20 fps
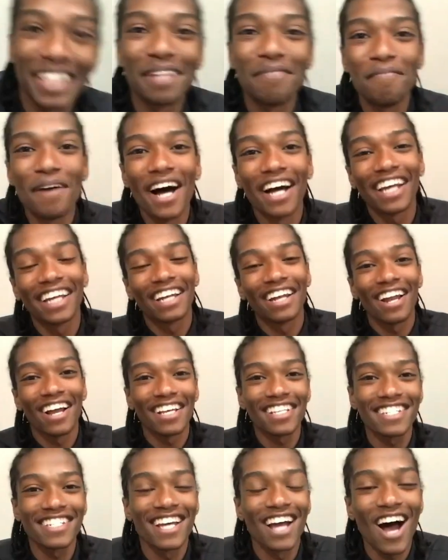the market
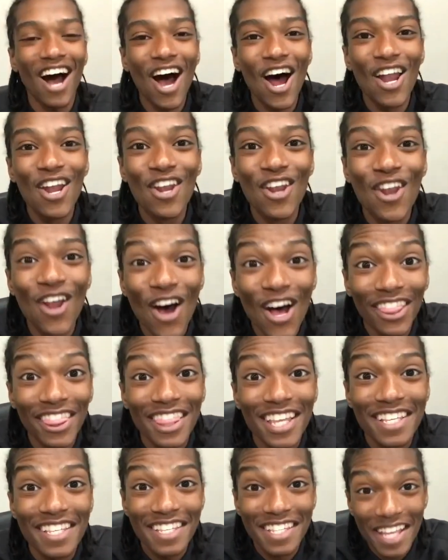last year are not
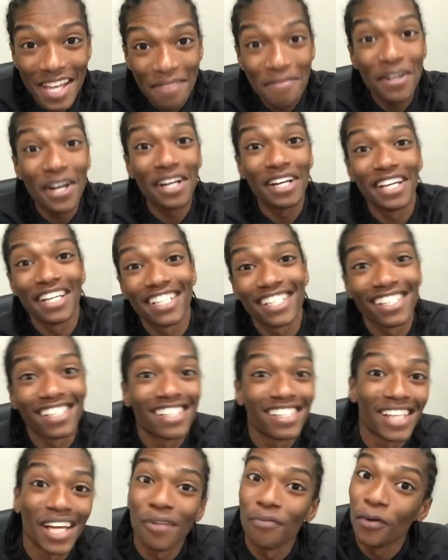the same
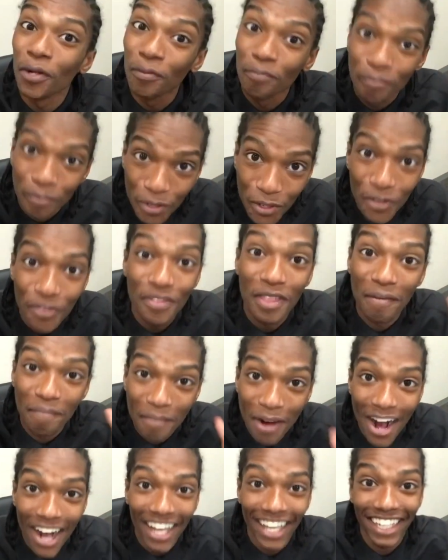conditions that will move the
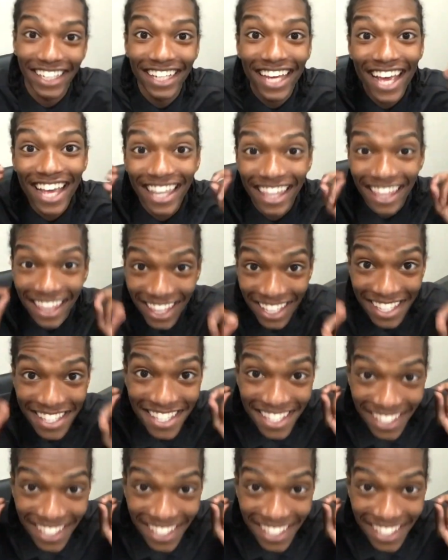market this